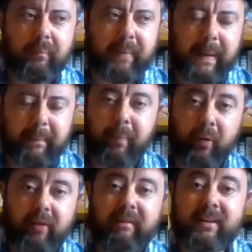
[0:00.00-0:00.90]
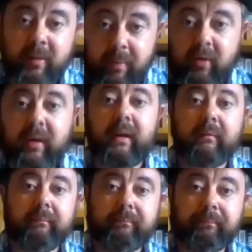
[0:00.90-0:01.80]
people put their hand in the pocket.
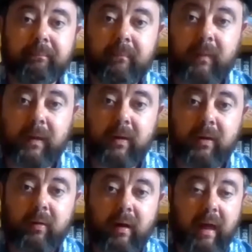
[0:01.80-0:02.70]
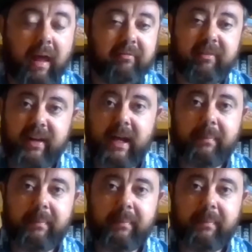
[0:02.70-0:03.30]
Everyday